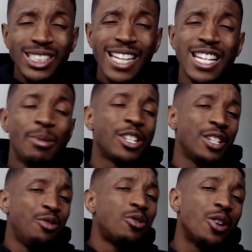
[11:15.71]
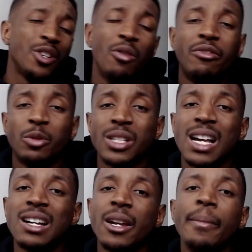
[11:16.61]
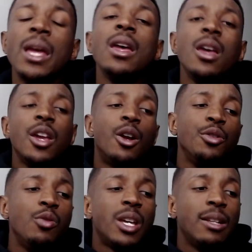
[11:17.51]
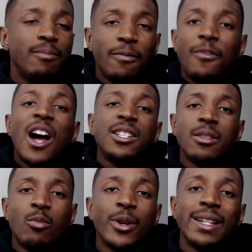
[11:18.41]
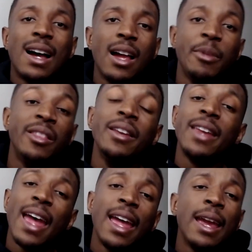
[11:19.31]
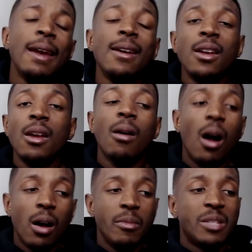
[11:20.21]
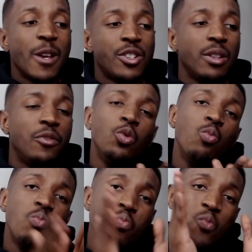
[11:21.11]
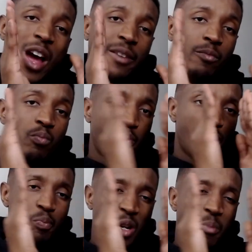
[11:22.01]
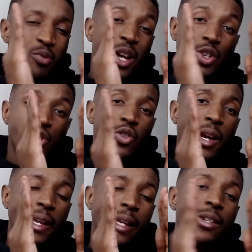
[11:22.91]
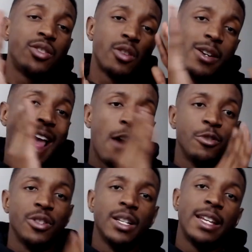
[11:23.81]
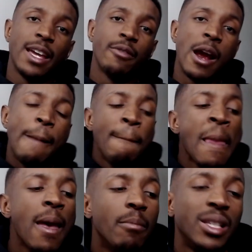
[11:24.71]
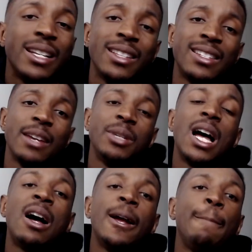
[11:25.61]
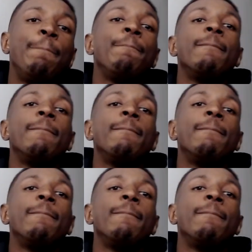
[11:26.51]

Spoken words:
especially as you start to go full time, you can find some more time in the day, especially if you kind of compress your trading to certain hours in the day, right? But then at the same time,